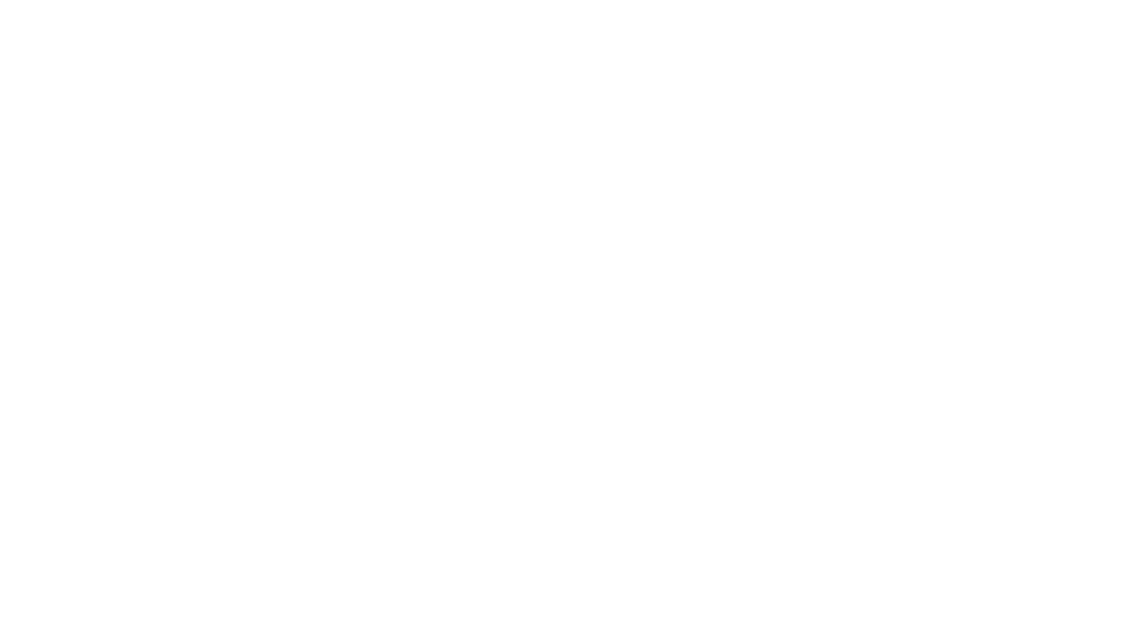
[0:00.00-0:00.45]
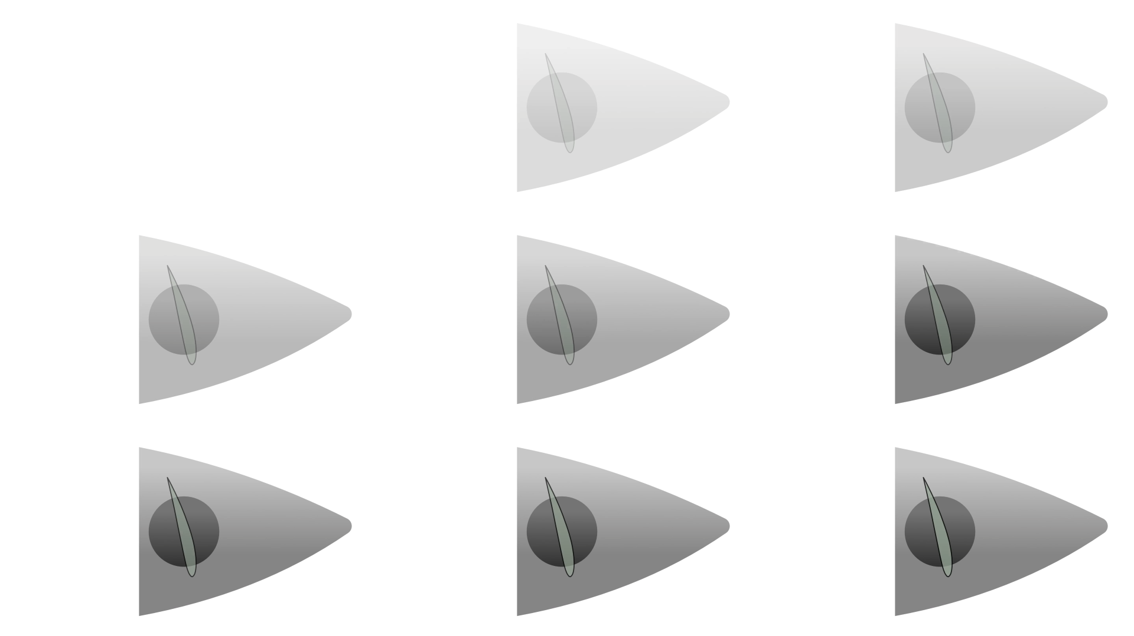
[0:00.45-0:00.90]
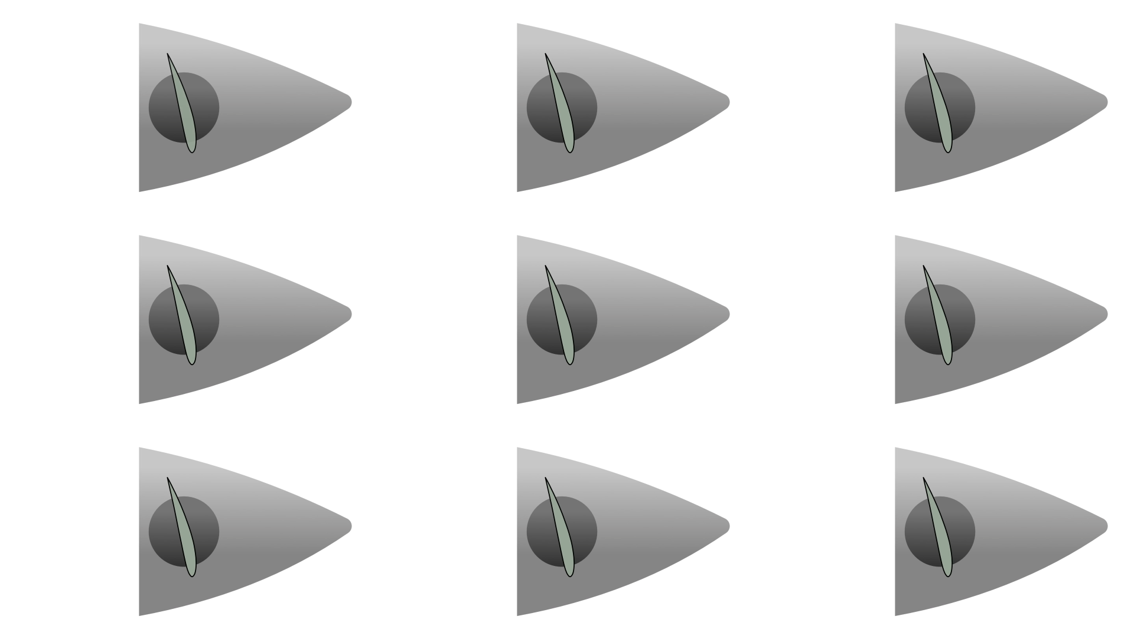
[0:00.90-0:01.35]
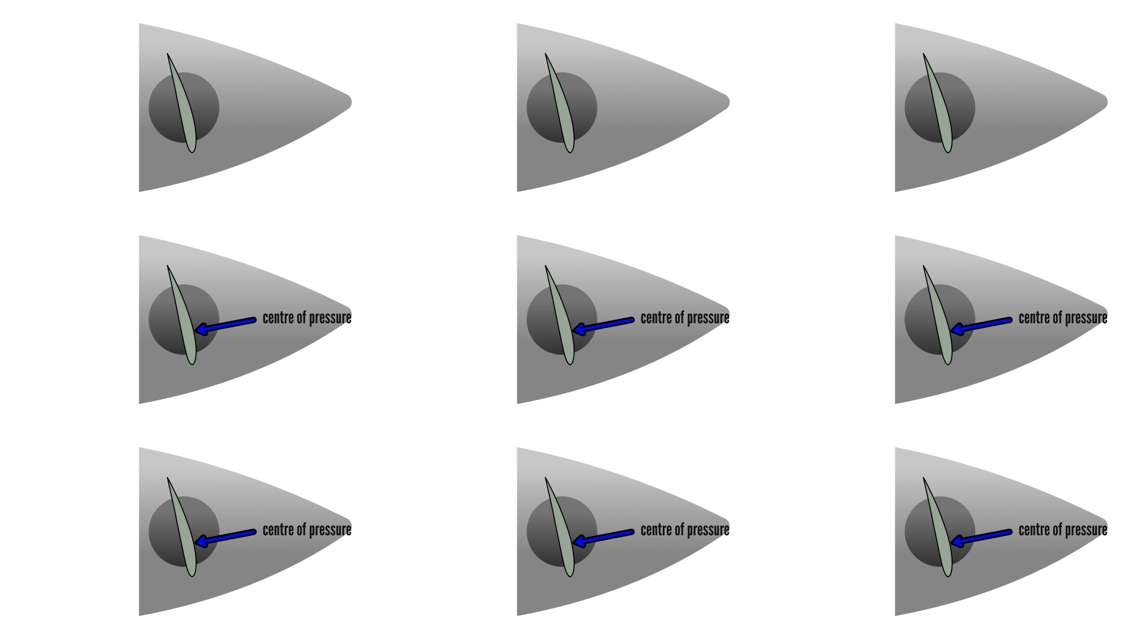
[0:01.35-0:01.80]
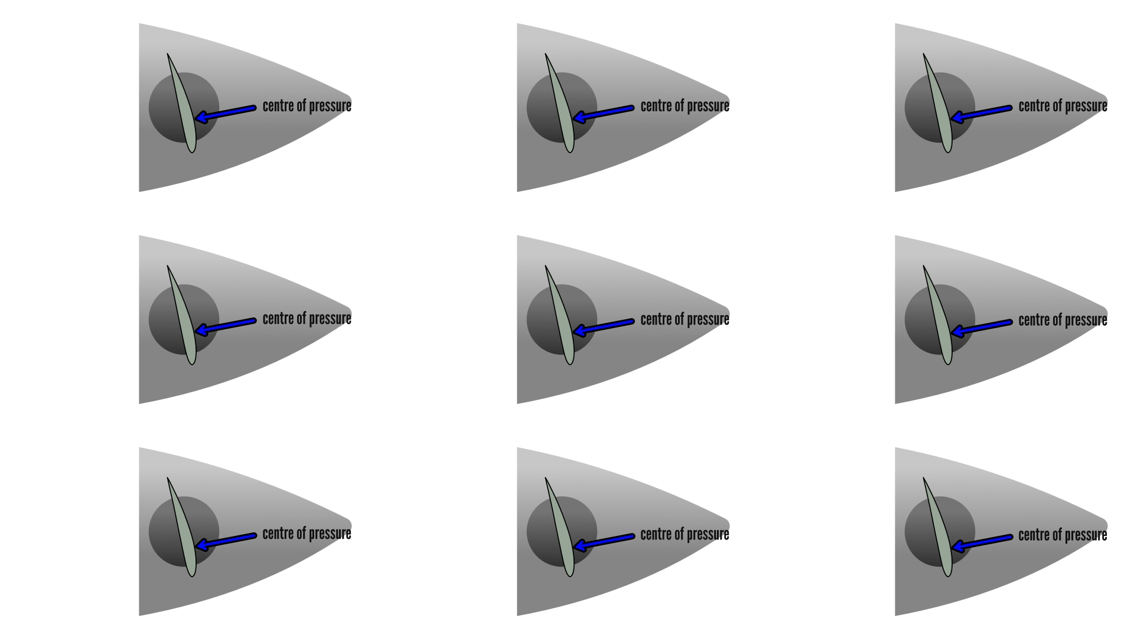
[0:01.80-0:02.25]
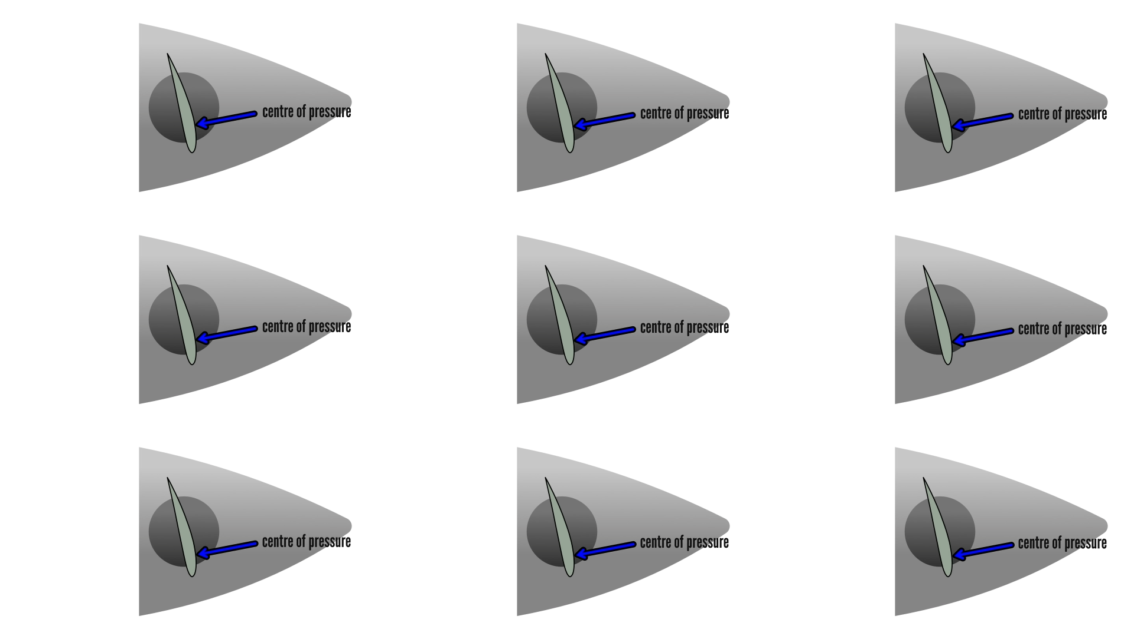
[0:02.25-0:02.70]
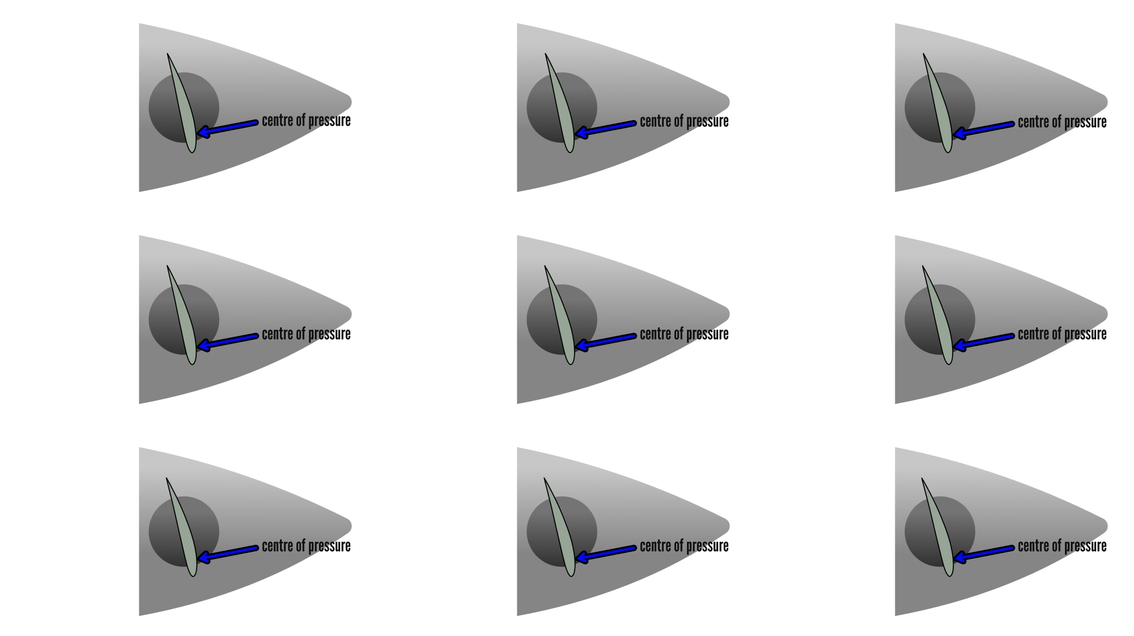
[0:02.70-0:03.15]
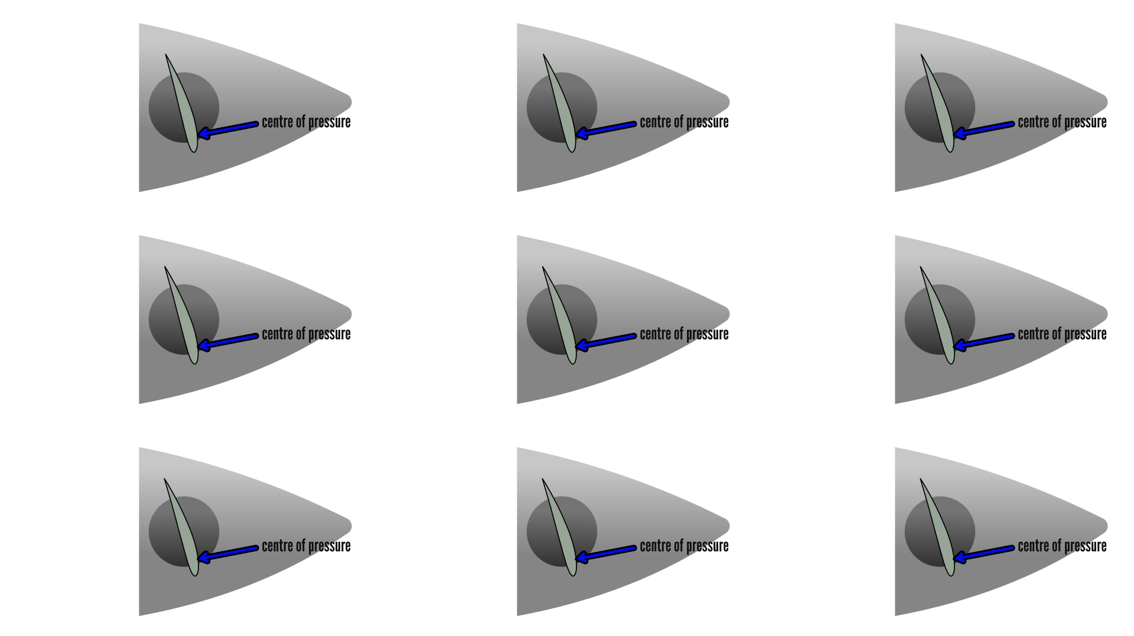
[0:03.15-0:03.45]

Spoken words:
Nobody's mouth can be seen.